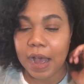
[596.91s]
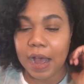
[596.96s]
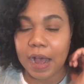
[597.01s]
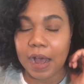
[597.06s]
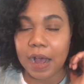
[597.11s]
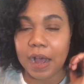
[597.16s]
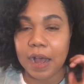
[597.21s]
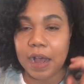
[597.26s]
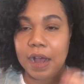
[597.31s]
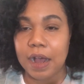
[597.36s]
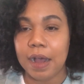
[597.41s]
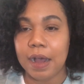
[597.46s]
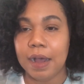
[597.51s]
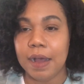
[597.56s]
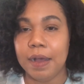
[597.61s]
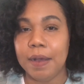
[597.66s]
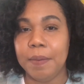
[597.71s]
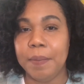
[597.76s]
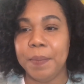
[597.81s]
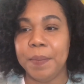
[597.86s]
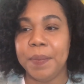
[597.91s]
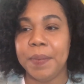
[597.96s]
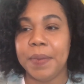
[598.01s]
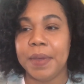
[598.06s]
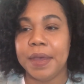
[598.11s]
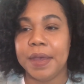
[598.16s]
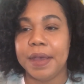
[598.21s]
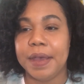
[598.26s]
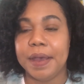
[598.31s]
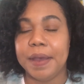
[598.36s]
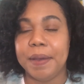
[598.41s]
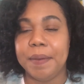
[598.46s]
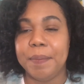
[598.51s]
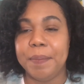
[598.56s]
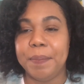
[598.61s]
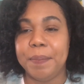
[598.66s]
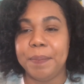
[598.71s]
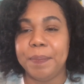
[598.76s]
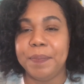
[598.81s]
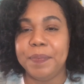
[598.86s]
Um,
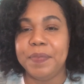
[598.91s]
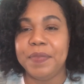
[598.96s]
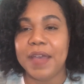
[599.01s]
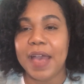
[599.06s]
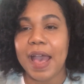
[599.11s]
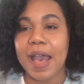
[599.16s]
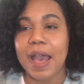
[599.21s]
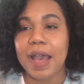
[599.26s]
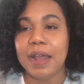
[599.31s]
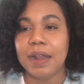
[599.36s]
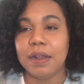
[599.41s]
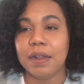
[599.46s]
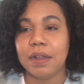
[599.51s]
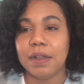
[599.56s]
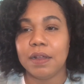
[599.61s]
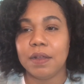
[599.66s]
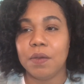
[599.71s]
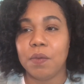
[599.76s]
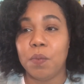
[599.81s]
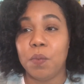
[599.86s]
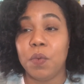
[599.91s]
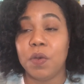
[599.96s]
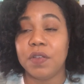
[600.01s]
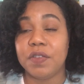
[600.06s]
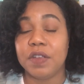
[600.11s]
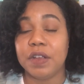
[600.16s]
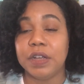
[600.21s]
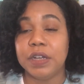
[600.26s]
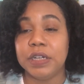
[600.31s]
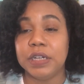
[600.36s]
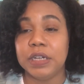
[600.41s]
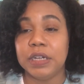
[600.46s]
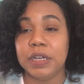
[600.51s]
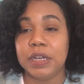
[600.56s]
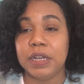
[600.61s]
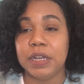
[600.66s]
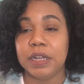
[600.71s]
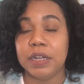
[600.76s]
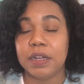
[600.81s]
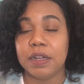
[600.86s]
that was a
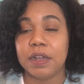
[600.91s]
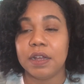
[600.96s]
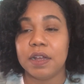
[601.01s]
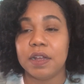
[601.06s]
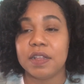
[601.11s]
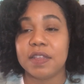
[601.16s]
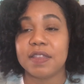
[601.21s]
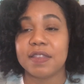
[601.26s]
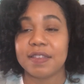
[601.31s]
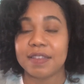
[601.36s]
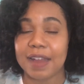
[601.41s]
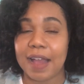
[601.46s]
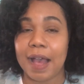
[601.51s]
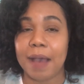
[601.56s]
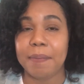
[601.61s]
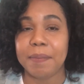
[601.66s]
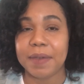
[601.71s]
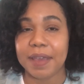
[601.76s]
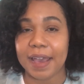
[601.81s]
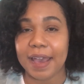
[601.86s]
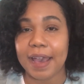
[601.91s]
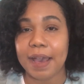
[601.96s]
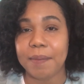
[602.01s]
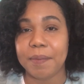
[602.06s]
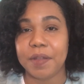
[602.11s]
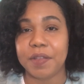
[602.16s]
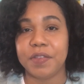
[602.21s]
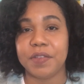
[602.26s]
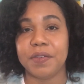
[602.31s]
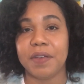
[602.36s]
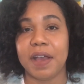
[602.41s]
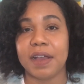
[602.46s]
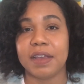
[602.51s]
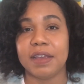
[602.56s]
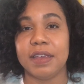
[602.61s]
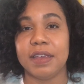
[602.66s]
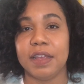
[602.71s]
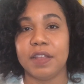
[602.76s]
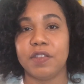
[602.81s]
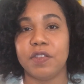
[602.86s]
good stopgap until I
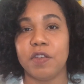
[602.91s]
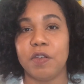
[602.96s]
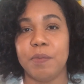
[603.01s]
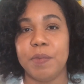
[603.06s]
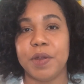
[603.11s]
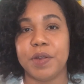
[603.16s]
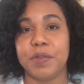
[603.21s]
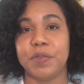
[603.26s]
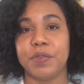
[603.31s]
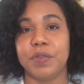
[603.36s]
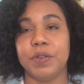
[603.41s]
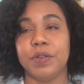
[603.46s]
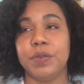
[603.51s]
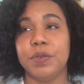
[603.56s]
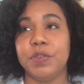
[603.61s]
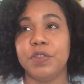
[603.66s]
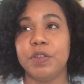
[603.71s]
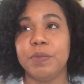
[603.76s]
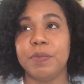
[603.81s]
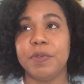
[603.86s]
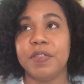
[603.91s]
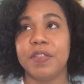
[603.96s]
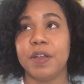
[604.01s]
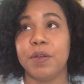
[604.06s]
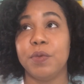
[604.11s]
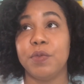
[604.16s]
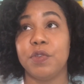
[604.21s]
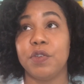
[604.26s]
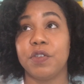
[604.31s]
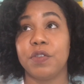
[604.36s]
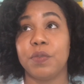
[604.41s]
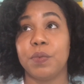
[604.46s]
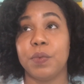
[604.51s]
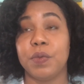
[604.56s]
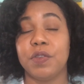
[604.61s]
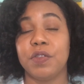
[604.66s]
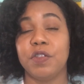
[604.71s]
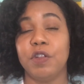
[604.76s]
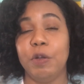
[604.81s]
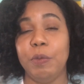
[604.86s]
get to a better solution, but there just
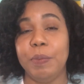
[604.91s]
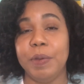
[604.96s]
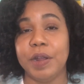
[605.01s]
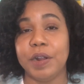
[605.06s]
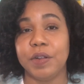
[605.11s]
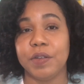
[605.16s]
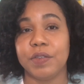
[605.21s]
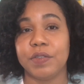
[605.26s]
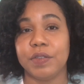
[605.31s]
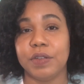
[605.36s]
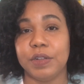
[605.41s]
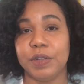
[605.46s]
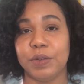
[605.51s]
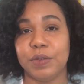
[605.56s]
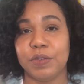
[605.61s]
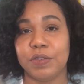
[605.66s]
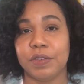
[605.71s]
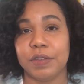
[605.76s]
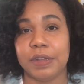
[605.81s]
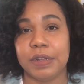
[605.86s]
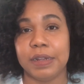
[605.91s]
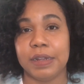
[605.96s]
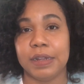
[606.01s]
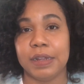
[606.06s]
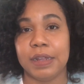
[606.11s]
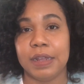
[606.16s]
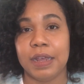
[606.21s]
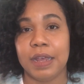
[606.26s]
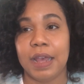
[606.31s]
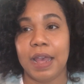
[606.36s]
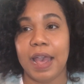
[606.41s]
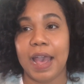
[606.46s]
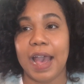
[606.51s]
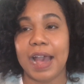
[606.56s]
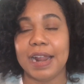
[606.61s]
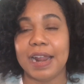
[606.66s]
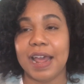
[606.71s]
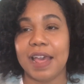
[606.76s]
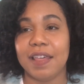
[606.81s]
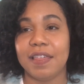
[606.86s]
was no better solution.
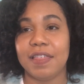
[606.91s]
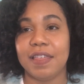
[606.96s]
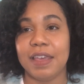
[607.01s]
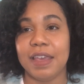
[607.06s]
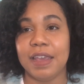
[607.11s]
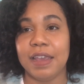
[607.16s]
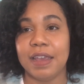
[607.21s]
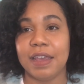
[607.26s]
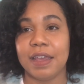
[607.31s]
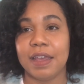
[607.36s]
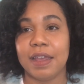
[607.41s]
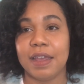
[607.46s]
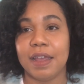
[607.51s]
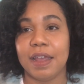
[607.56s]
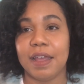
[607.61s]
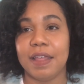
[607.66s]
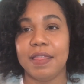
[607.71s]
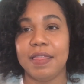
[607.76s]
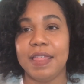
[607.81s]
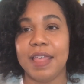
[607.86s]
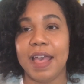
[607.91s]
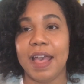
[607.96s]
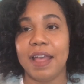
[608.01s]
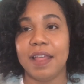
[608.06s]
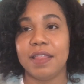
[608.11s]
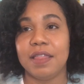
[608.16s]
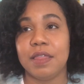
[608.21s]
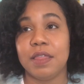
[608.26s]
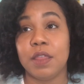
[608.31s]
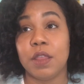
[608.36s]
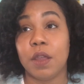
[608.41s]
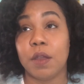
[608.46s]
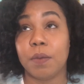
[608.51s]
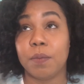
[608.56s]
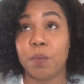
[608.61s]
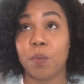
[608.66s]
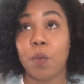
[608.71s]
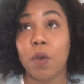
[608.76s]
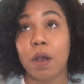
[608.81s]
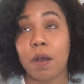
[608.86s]
And I think that,
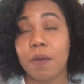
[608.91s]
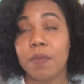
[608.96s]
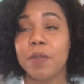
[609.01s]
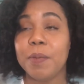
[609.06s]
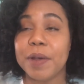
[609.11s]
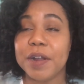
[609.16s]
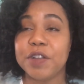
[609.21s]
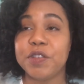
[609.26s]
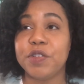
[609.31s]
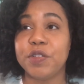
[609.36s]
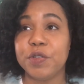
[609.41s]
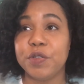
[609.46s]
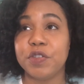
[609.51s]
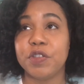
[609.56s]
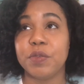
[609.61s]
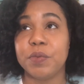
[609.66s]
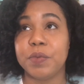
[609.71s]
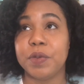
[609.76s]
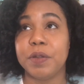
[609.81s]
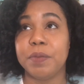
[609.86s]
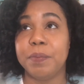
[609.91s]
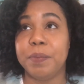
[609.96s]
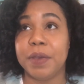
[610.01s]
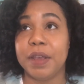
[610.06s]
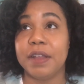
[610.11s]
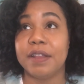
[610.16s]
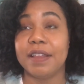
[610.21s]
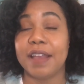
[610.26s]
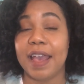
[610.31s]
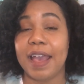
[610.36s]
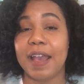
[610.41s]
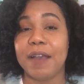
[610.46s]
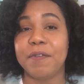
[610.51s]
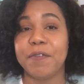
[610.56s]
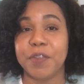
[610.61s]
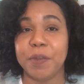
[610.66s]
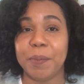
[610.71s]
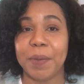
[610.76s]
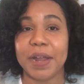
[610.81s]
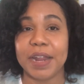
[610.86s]
well, the better solution would be to have
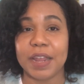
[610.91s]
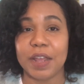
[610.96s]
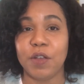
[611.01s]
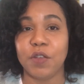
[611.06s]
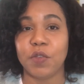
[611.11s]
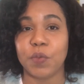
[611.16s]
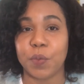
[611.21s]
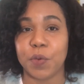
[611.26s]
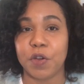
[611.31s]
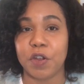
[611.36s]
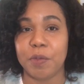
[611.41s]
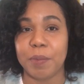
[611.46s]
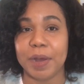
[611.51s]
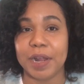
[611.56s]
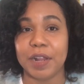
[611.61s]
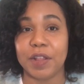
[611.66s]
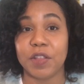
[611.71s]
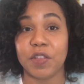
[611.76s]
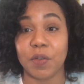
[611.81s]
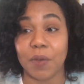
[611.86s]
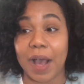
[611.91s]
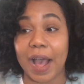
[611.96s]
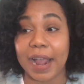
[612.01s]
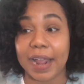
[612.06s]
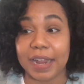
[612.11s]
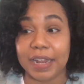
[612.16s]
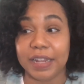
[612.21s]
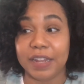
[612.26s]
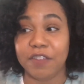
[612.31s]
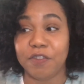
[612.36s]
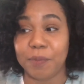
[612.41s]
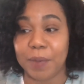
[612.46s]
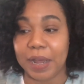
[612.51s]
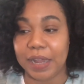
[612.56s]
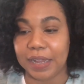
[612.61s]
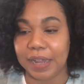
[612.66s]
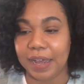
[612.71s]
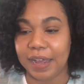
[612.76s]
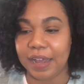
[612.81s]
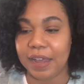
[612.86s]
somebody else worry about it so I could live my
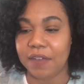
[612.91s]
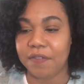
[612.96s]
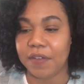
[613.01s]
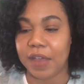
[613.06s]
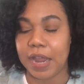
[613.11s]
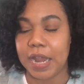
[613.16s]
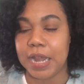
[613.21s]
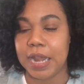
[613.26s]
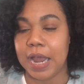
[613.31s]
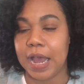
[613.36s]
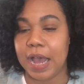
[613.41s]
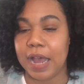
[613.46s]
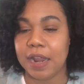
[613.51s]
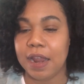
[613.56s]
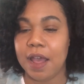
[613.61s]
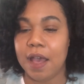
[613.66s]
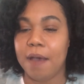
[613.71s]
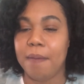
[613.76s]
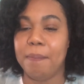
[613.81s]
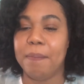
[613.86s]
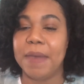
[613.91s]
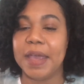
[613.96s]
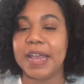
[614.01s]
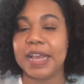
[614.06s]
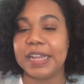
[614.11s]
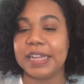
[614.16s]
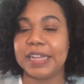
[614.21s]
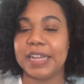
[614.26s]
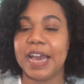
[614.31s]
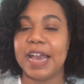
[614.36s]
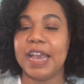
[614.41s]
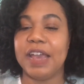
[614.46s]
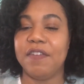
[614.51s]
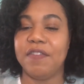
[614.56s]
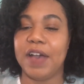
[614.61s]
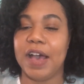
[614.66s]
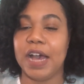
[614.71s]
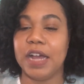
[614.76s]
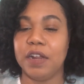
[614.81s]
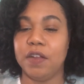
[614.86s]
life and not make a life
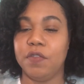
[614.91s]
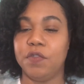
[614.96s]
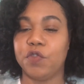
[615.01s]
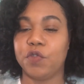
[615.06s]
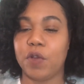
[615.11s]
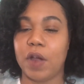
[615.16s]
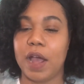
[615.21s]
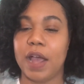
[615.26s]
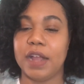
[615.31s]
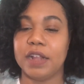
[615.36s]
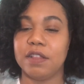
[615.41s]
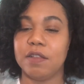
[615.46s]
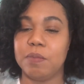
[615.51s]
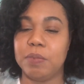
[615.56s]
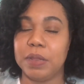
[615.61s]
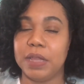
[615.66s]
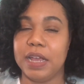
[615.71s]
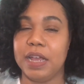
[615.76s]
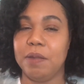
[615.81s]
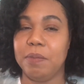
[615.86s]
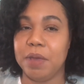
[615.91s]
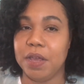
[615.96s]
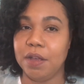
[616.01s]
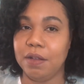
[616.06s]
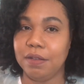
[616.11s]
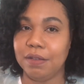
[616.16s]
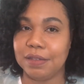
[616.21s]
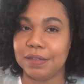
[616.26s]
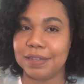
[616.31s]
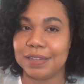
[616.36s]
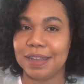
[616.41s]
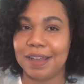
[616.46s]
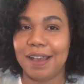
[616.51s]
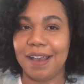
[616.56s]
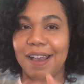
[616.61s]
out of trying to plan meals.